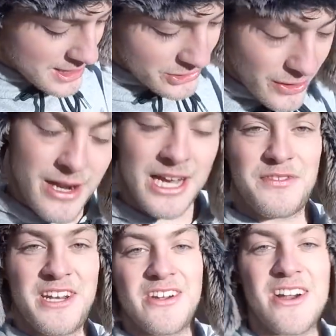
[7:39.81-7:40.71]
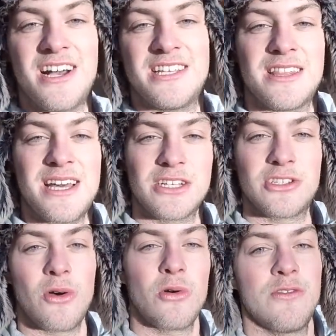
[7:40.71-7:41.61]
See you in the next video, guys. Thanks
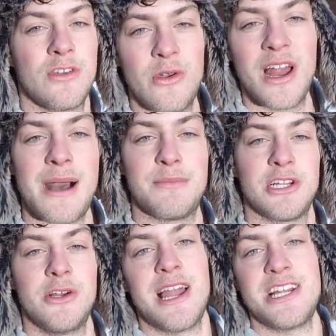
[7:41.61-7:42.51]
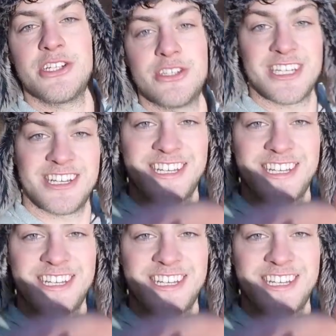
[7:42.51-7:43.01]
to all of you, absolute legends.